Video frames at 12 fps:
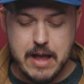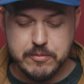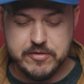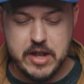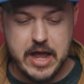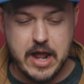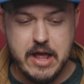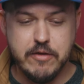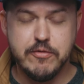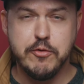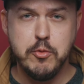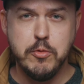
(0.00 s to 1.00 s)
I am sitting on a
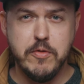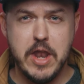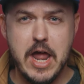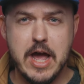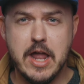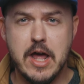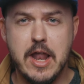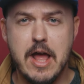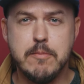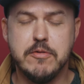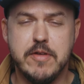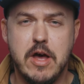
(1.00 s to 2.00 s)
stool that I got on
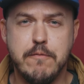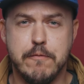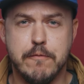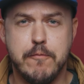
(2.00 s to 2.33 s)
Amazon for